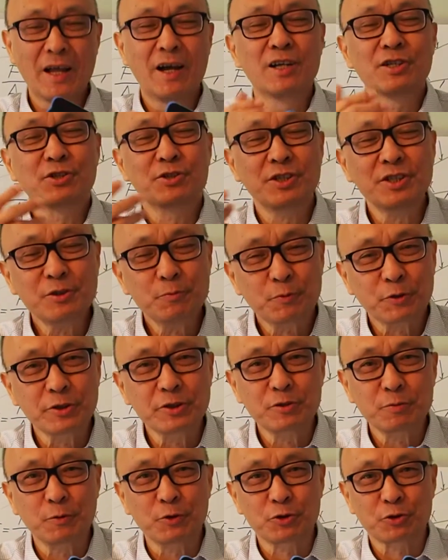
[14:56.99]
So these
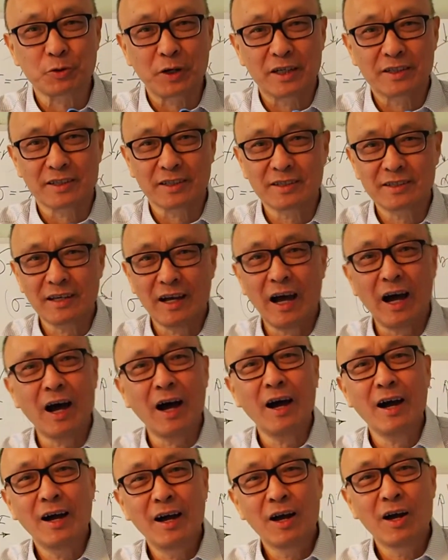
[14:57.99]
principal stresses
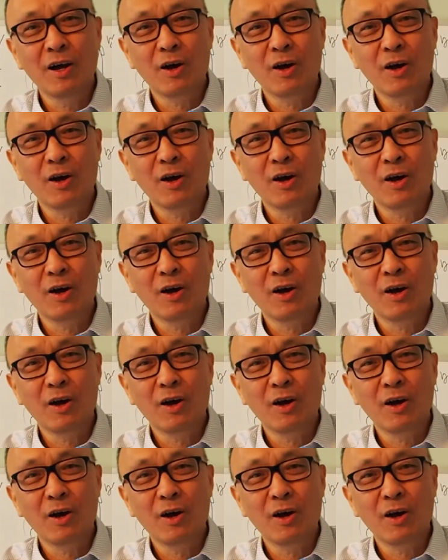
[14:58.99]
are